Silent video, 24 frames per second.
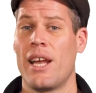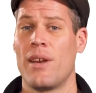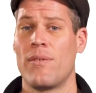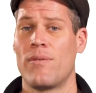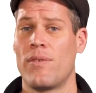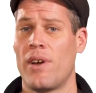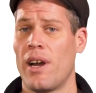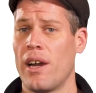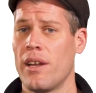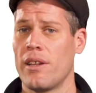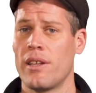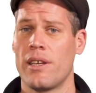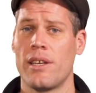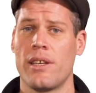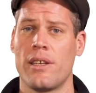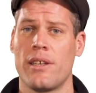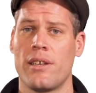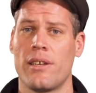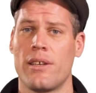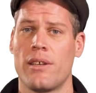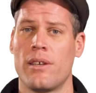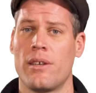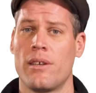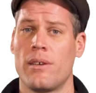And finally,
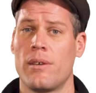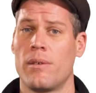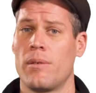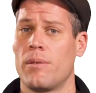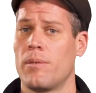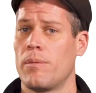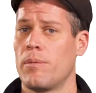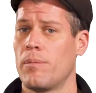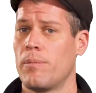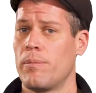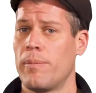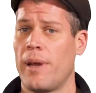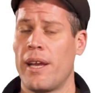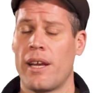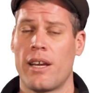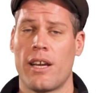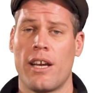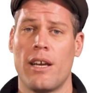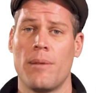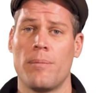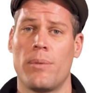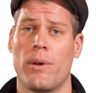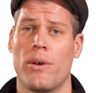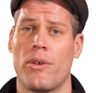make
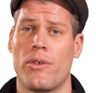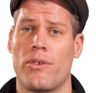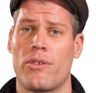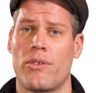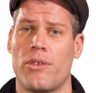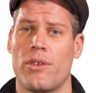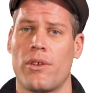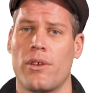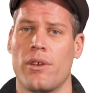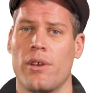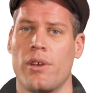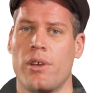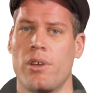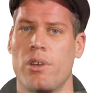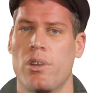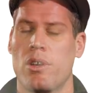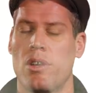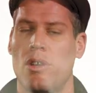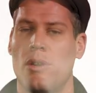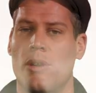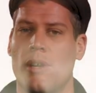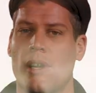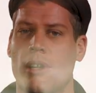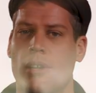composts. You